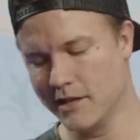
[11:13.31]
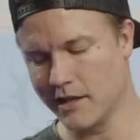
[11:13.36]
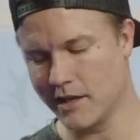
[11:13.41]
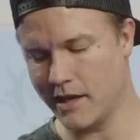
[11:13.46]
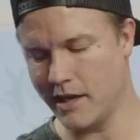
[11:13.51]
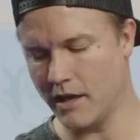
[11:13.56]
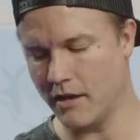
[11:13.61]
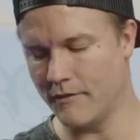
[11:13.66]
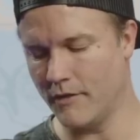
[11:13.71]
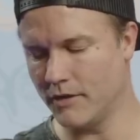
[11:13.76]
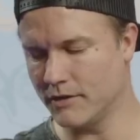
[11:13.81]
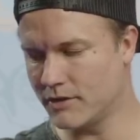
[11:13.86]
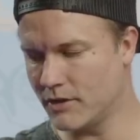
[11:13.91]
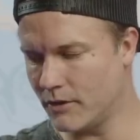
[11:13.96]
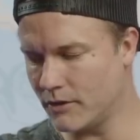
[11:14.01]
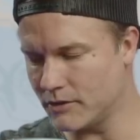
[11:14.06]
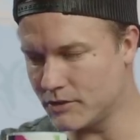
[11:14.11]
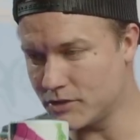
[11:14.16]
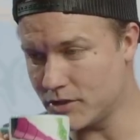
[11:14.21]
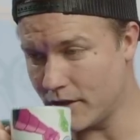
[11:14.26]
king of all
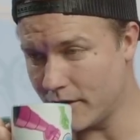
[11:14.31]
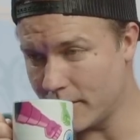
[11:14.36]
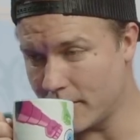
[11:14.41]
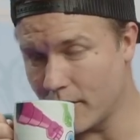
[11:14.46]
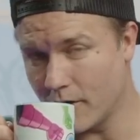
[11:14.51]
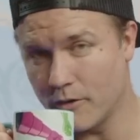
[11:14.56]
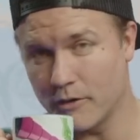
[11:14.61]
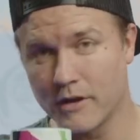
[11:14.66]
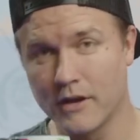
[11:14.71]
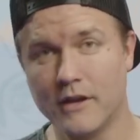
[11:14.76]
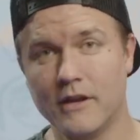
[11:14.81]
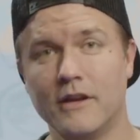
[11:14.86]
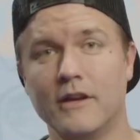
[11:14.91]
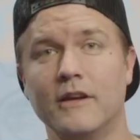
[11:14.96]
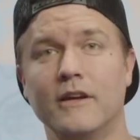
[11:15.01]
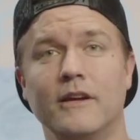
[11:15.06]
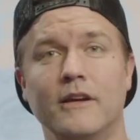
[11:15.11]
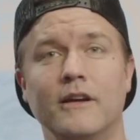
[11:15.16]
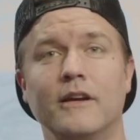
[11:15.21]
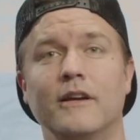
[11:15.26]
sodas, Cherry Coke.
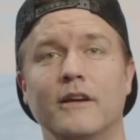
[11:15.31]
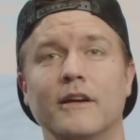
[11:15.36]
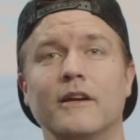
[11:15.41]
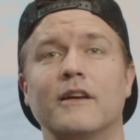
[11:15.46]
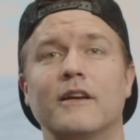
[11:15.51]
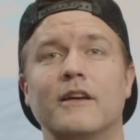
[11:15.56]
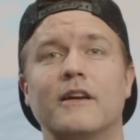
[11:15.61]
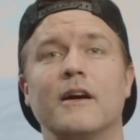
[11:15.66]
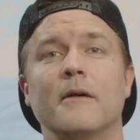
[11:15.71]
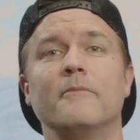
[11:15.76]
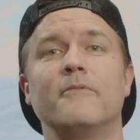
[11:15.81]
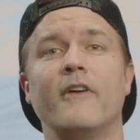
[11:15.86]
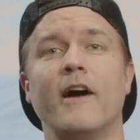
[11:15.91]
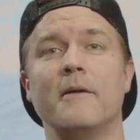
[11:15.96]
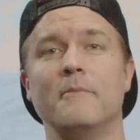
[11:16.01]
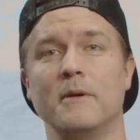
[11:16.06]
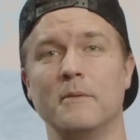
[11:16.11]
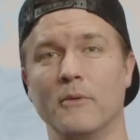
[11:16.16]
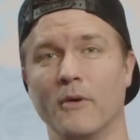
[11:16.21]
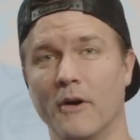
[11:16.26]
Come fight
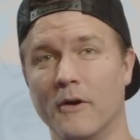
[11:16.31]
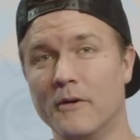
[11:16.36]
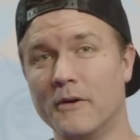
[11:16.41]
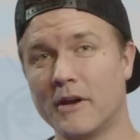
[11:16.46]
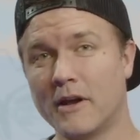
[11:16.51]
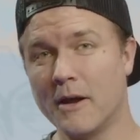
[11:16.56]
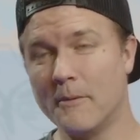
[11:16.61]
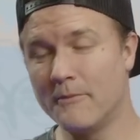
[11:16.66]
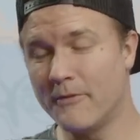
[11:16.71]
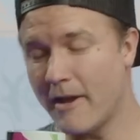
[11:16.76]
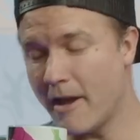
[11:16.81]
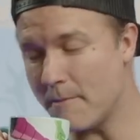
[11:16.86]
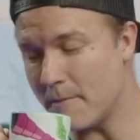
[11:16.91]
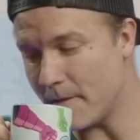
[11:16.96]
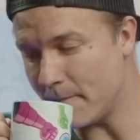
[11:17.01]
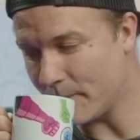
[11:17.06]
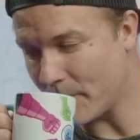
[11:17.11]
me, bro. Come fight me.